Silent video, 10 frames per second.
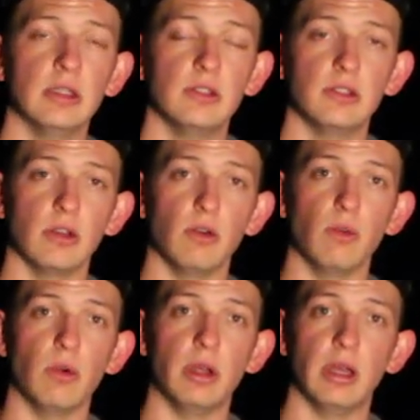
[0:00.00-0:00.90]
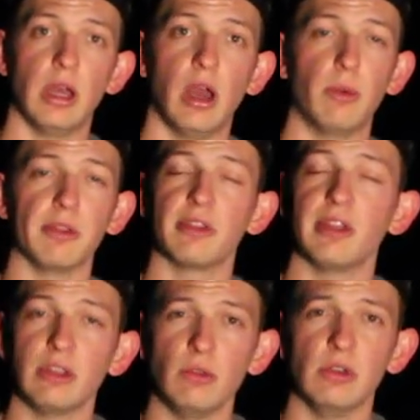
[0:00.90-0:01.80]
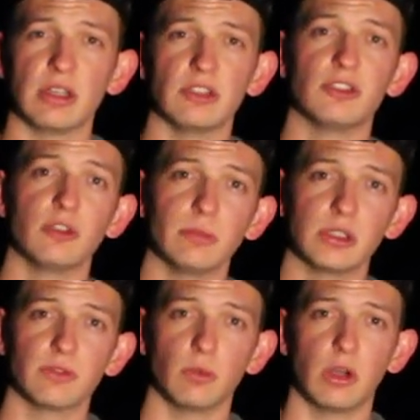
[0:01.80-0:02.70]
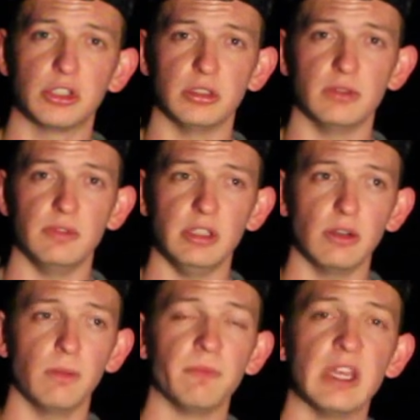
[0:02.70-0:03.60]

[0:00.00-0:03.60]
so I want to thank you guys so much for watching this video